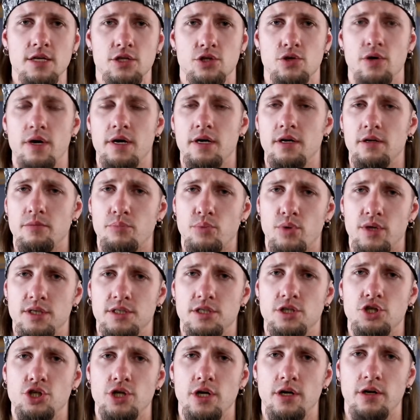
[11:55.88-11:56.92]
So I can press
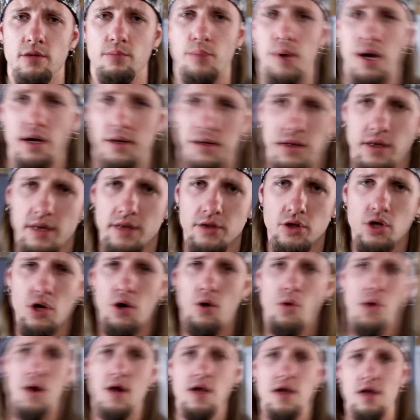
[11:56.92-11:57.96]
the shutter button and
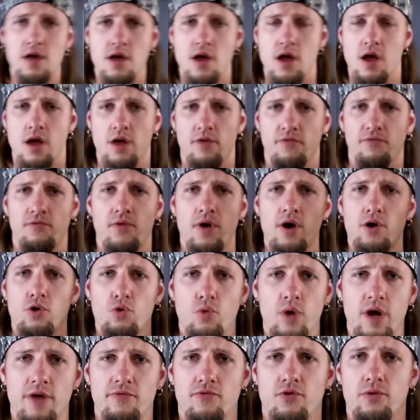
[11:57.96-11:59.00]
go far
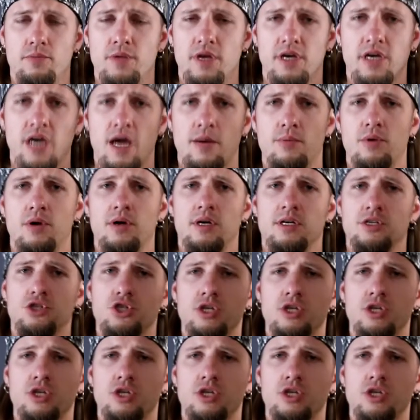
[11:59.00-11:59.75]
away from the camera